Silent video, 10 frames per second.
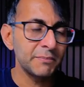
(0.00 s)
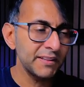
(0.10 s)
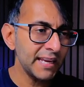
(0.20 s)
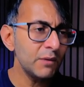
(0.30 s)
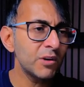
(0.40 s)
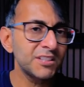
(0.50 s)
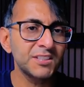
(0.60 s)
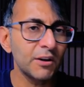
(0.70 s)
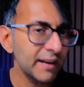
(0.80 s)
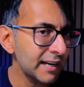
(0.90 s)
and they wanted to
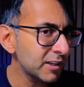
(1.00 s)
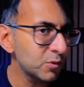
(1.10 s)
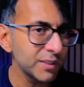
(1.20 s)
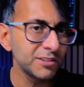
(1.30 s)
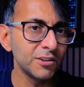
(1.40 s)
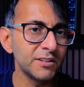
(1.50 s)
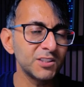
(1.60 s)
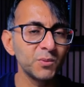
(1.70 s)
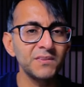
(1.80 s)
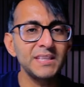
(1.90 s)
know how could we do
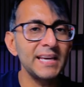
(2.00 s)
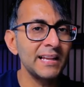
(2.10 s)
this with the